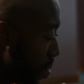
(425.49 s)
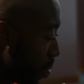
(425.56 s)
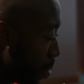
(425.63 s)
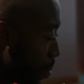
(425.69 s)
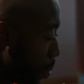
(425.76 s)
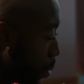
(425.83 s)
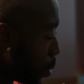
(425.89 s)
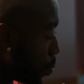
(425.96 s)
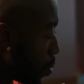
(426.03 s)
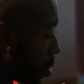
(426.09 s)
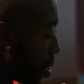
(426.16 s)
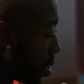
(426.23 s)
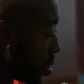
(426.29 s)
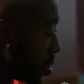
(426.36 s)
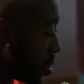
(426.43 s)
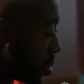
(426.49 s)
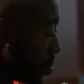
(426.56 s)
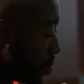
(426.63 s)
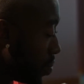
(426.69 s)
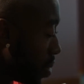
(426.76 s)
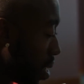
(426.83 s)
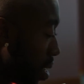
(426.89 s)
for the most part,
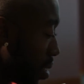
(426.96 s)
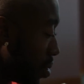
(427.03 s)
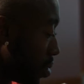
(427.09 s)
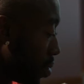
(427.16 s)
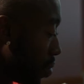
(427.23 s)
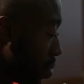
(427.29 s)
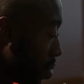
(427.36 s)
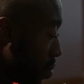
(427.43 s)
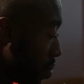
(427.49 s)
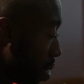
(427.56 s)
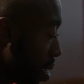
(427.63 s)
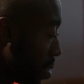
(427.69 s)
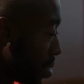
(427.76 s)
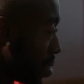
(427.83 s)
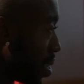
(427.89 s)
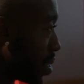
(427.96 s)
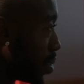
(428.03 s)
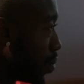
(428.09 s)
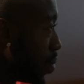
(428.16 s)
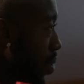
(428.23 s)
like, you know, I just like the